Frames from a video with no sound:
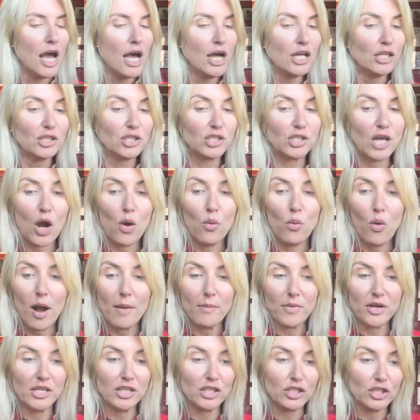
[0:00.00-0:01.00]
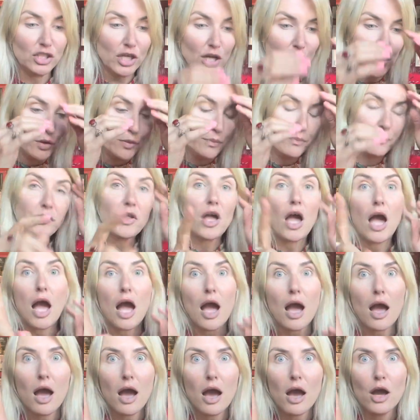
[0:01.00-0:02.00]
So what I'm gonna do,
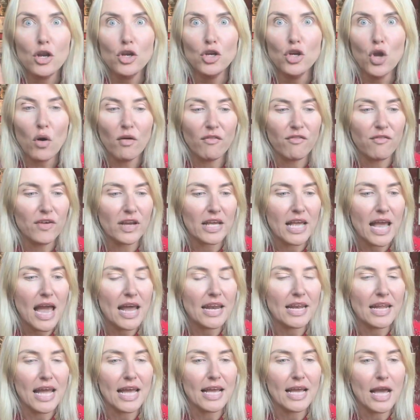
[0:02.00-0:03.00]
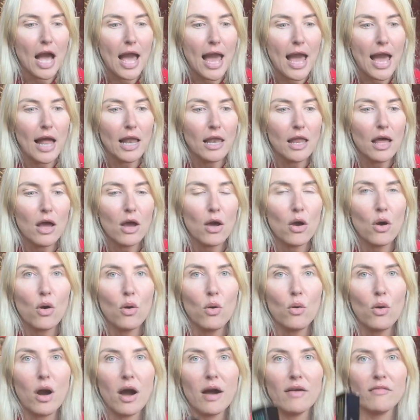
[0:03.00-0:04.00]
not forgetting,
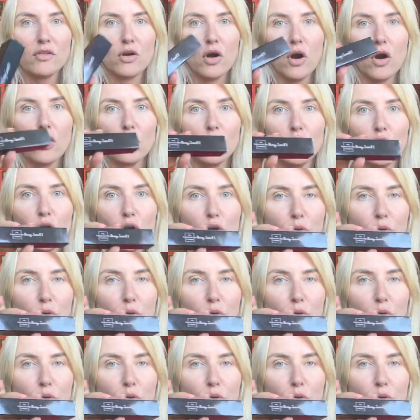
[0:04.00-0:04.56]
hello, I've got